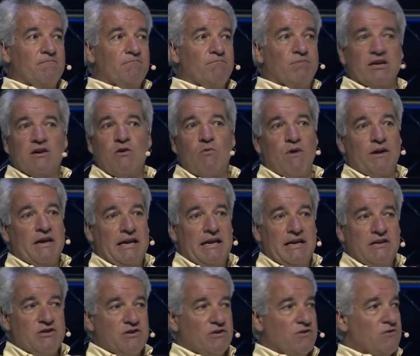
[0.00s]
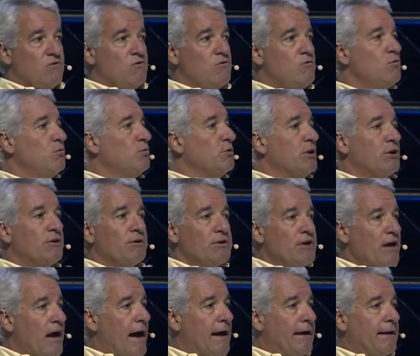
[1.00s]
Blink-182, Lil
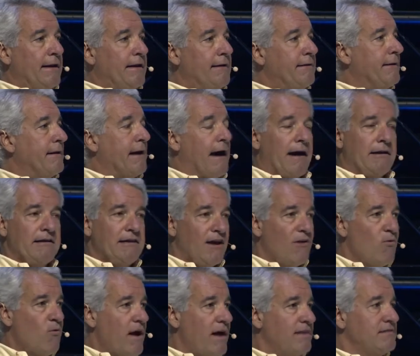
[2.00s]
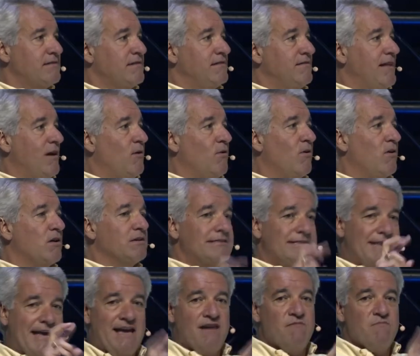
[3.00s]
Yachty, Kanye West, they were all
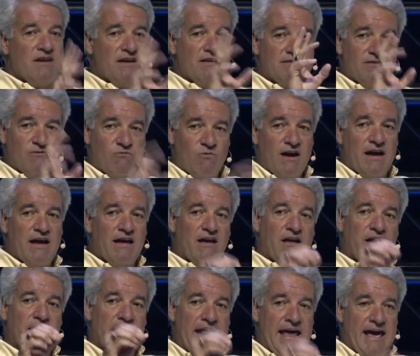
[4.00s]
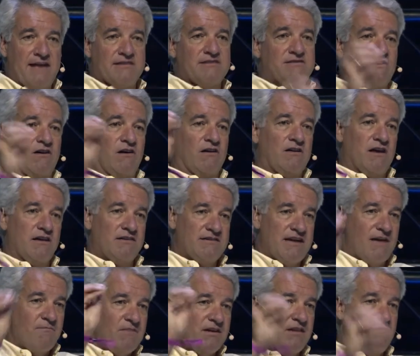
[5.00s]
10 minutes away in Nassau, a
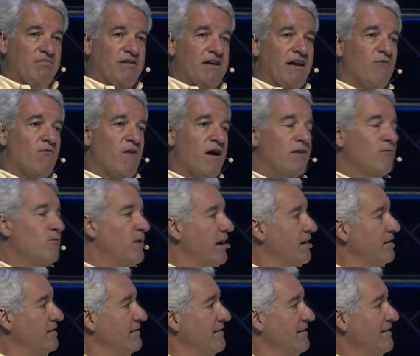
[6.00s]
10-minute plane ride away.